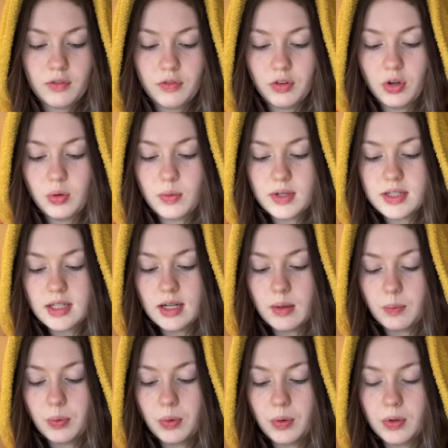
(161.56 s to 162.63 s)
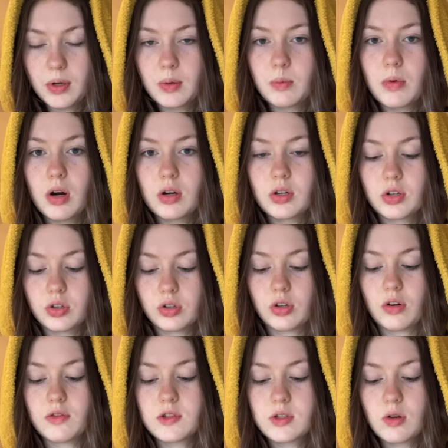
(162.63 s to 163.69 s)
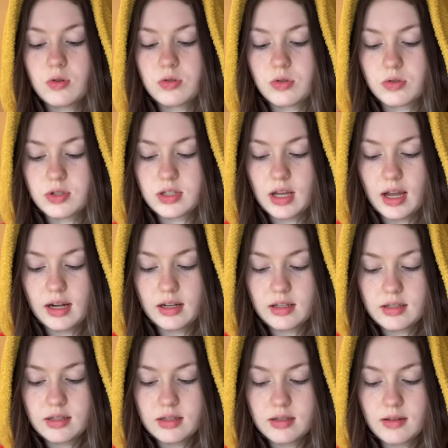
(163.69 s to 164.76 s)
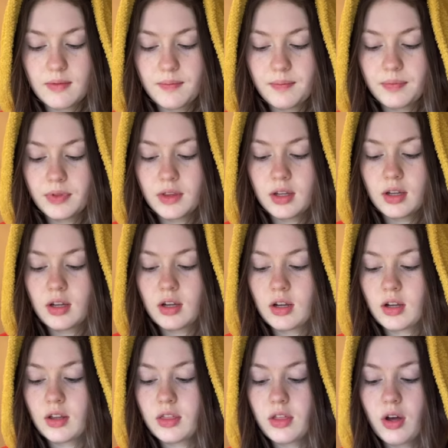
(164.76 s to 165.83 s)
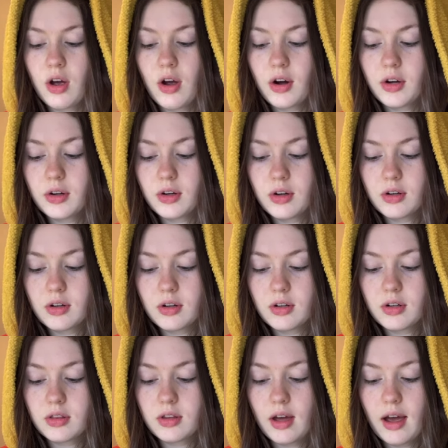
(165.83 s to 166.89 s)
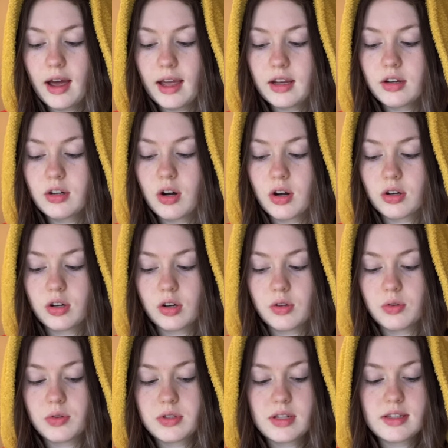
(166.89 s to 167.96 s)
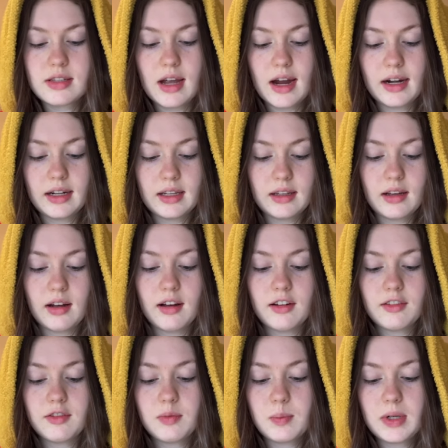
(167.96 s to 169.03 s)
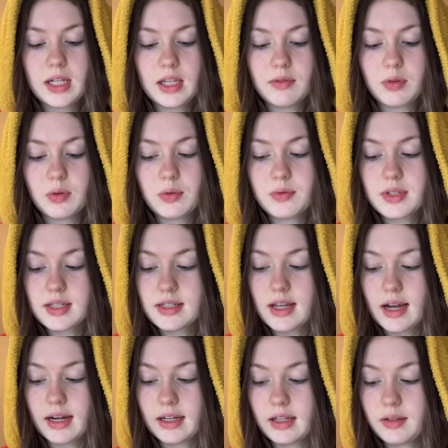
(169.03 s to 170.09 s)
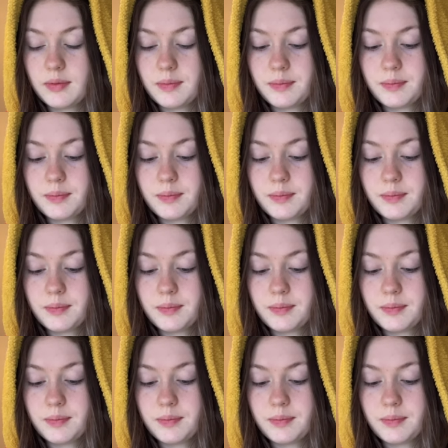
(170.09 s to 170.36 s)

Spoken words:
Food was an important marker of social status. The hierarchical society of medieval society